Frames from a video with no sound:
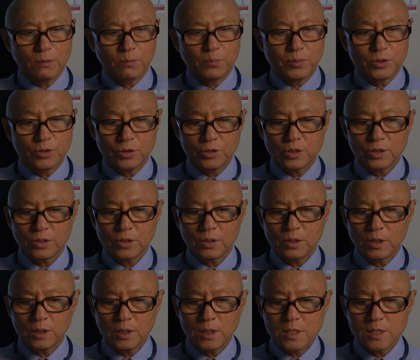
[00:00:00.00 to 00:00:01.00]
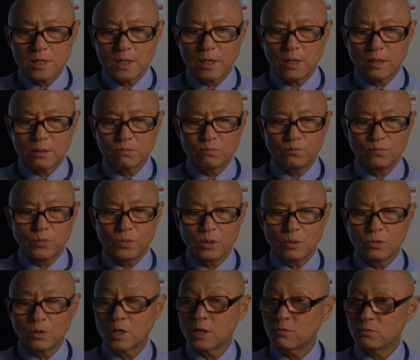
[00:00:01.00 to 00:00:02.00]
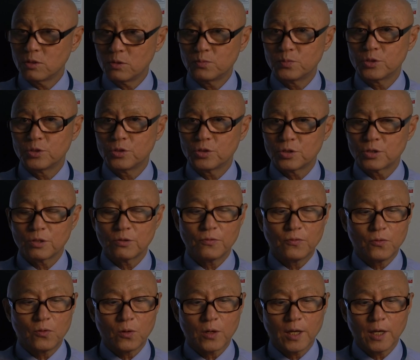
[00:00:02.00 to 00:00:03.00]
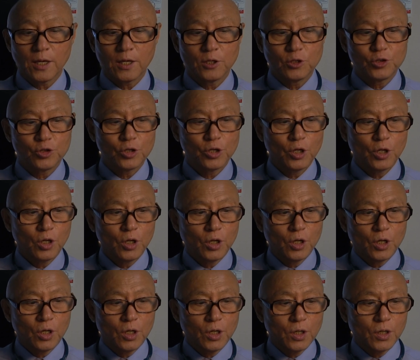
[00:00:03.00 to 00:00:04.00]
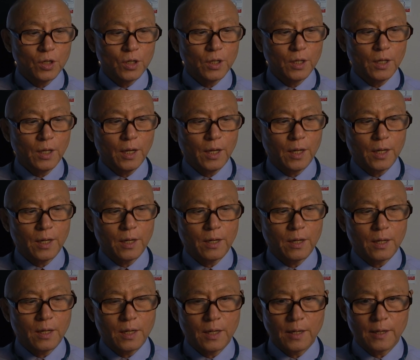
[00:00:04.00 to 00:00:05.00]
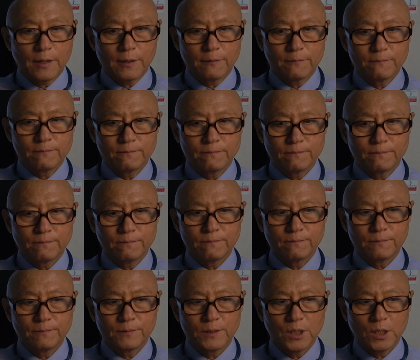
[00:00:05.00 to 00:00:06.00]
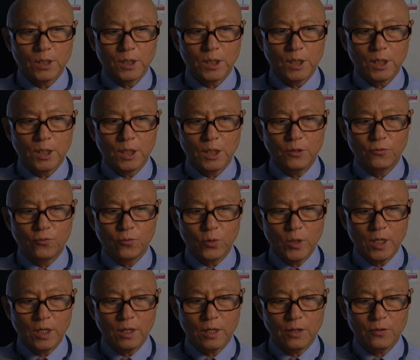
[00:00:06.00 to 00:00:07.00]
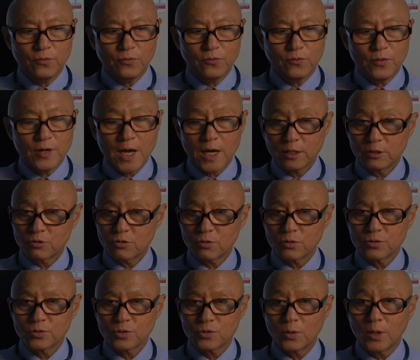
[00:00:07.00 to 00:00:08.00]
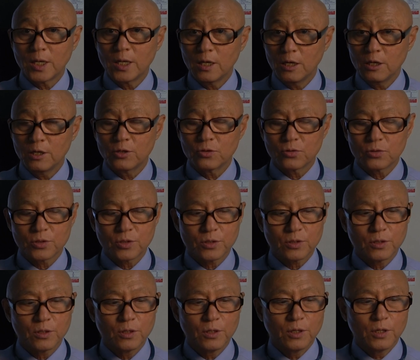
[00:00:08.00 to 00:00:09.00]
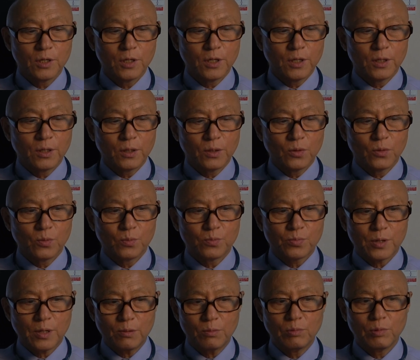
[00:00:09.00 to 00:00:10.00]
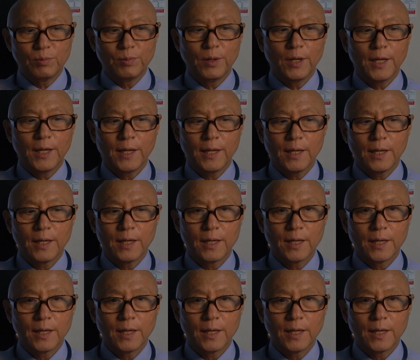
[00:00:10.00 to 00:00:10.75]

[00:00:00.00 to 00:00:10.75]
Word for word: position, uh, recovery position for cage. And uh, if we have nitrox or heliox, probably